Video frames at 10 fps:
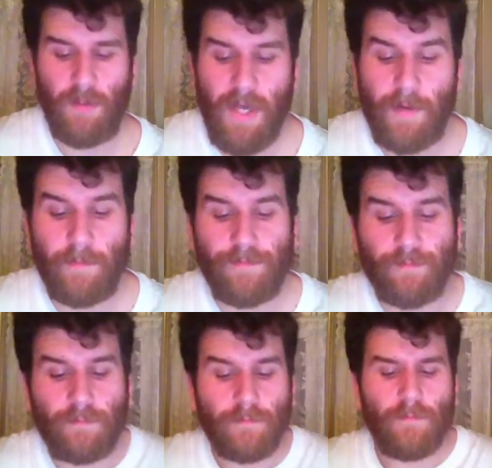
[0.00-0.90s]
Yeah.
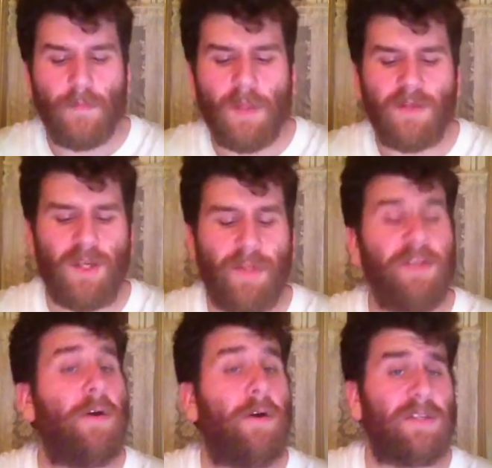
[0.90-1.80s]
So then
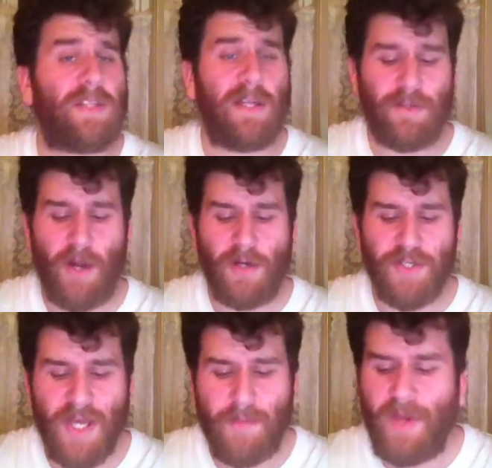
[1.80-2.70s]
you go on to select your
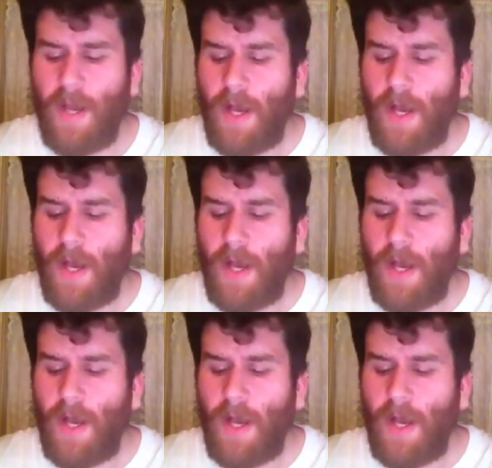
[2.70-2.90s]
archetype.